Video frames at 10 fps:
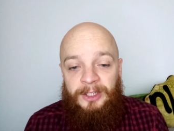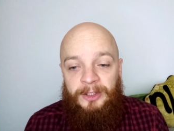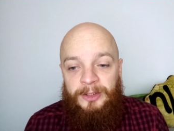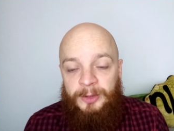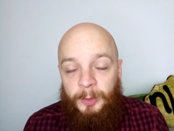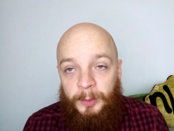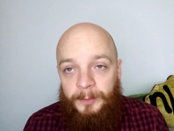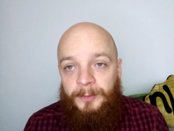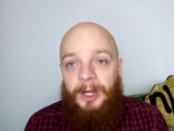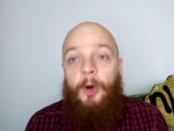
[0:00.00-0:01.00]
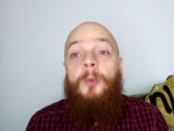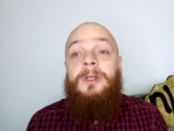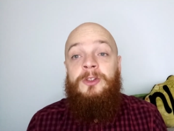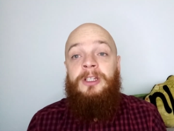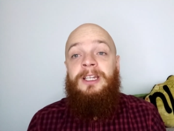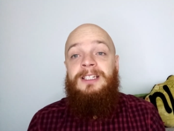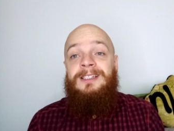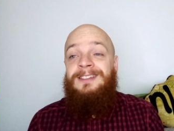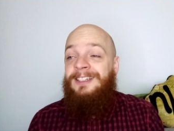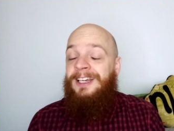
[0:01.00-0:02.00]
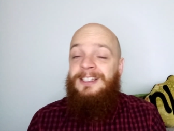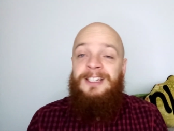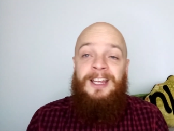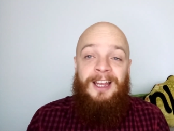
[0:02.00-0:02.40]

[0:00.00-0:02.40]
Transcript: So I hope you enjoy the rest of your day, guys.